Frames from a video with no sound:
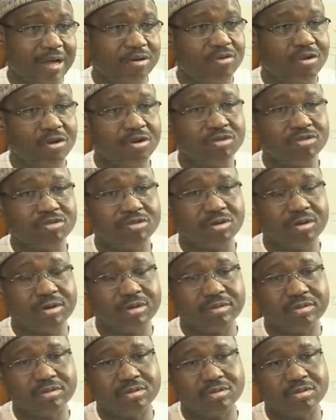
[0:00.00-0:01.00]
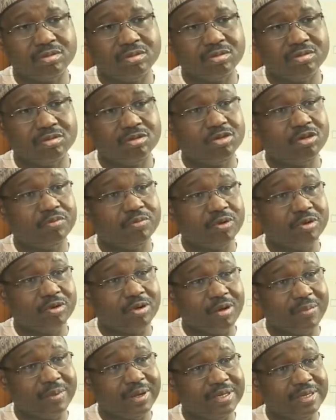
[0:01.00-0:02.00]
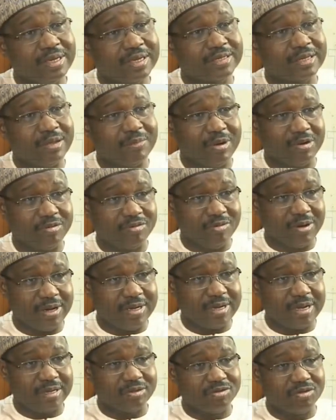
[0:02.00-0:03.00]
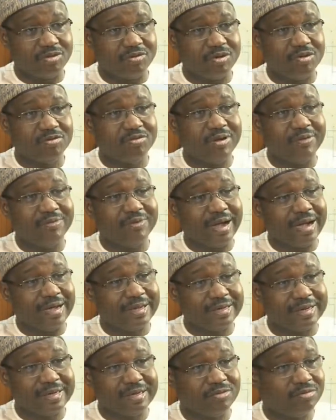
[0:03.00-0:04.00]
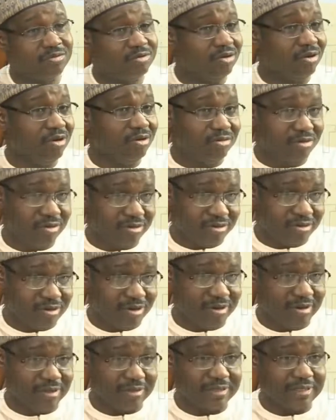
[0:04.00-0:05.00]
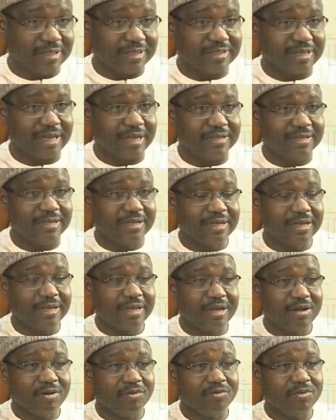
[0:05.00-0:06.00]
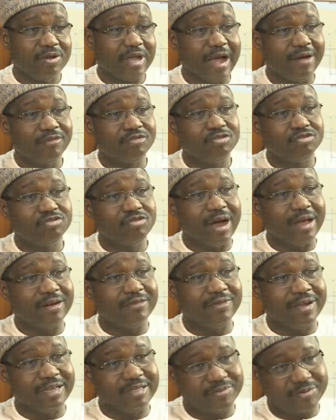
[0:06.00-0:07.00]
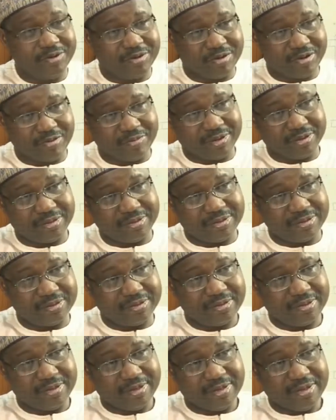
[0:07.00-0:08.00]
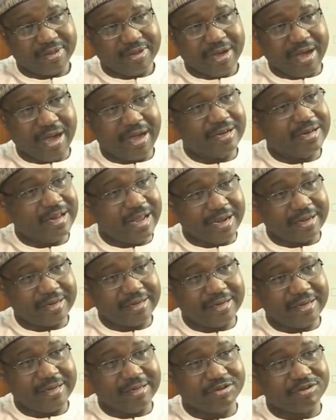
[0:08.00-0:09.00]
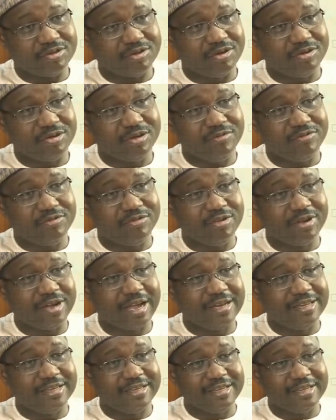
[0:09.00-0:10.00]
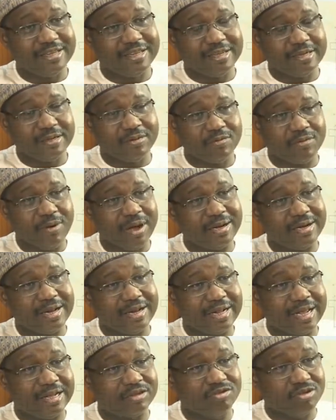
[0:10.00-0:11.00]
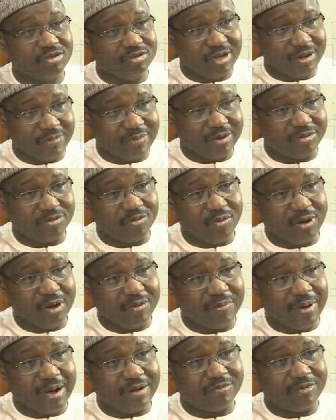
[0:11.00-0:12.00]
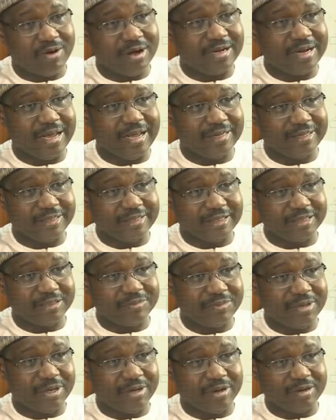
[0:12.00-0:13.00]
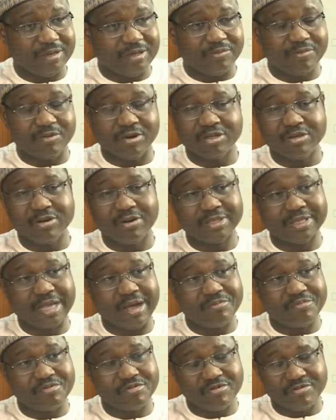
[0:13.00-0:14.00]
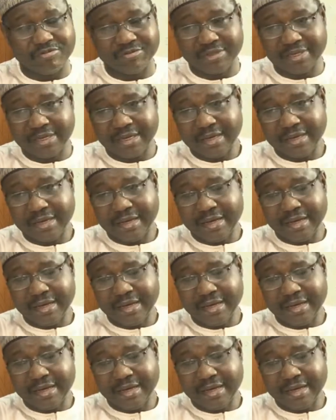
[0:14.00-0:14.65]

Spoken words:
And also to do the procurement takes about 1 year. So what we have agreed with all those donors is that we have to do advanced procurement. And they agree. So if you look at the one that I told you about the World Bank, $486 million, the project was approved